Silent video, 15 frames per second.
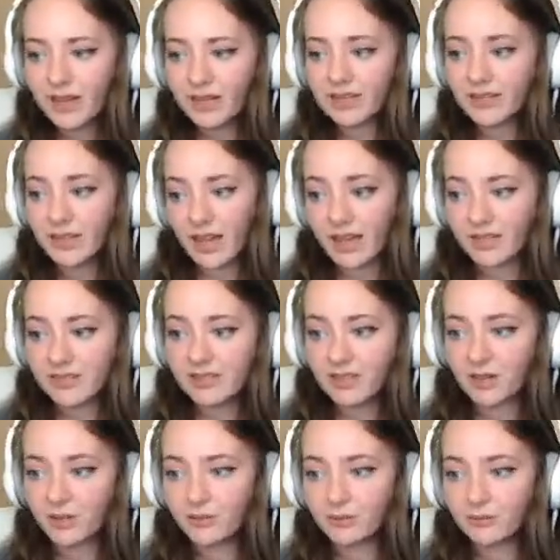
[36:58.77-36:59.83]
Yes,
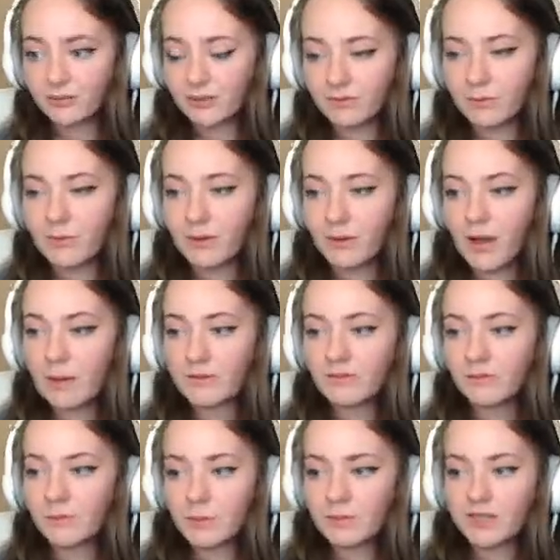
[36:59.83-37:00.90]
so Abby,
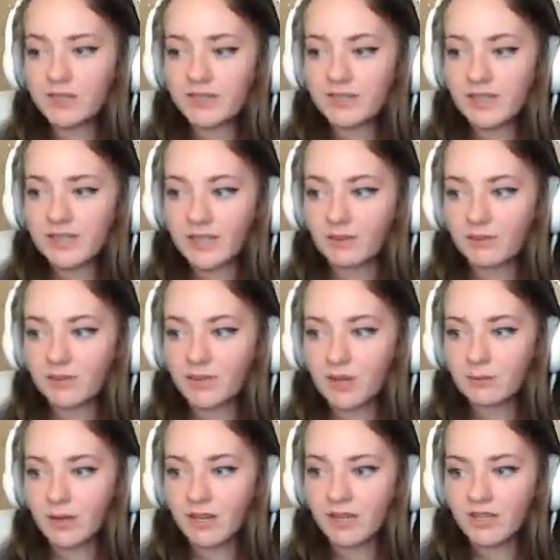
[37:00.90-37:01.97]
remember the 6-hour stream
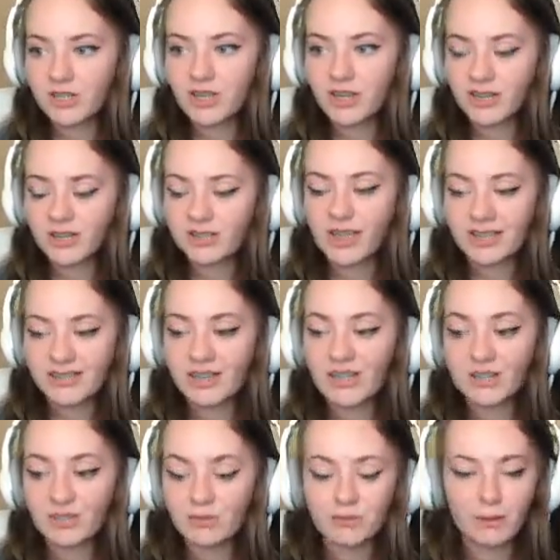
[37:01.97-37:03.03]
last year? Yes, I
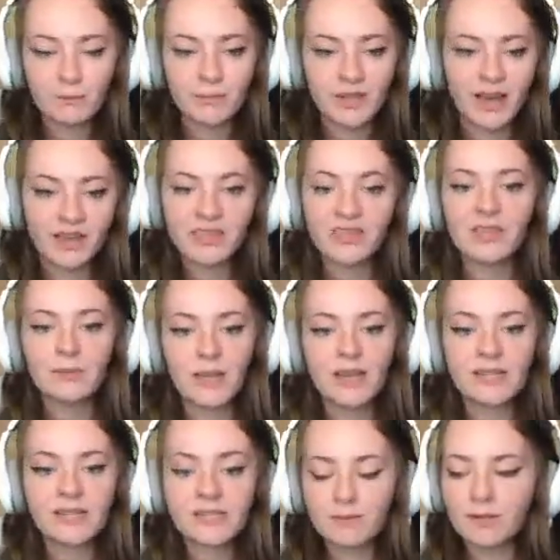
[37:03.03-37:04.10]
do remember that. I think we had
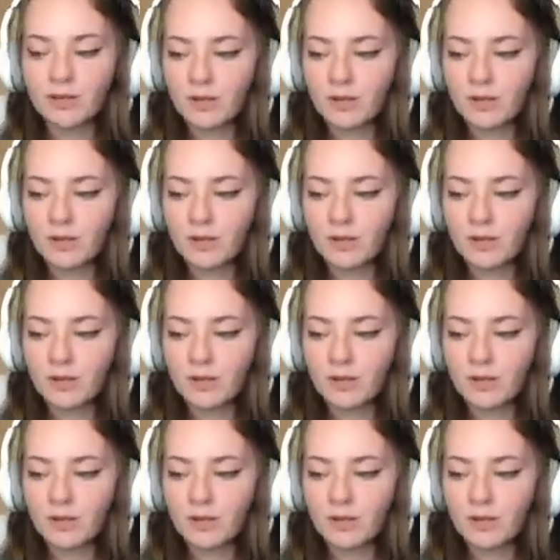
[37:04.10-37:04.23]
a similar